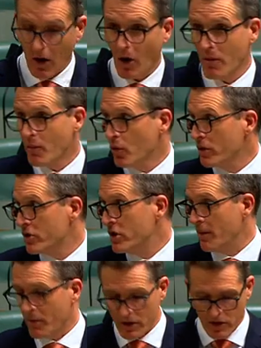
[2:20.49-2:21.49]
On board the
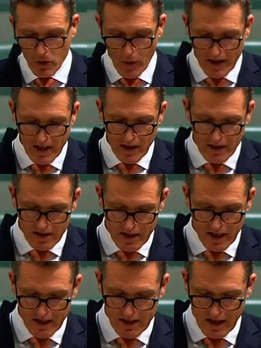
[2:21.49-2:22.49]
ship was
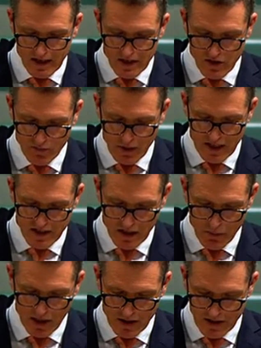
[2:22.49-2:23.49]
26 tonnes of plastic
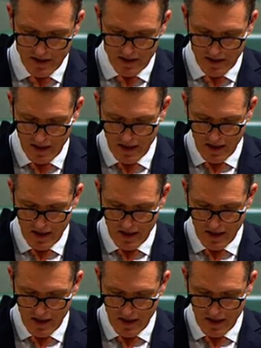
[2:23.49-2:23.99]
pellets